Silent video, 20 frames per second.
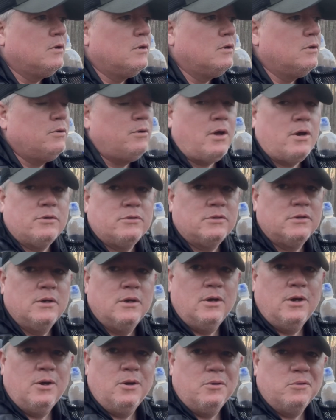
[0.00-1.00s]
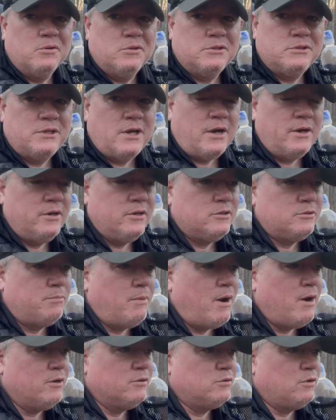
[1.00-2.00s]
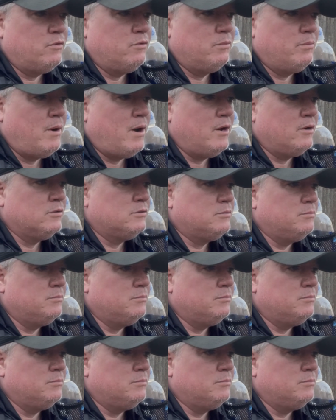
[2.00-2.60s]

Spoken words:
Who knows? We're just out here miles over miles.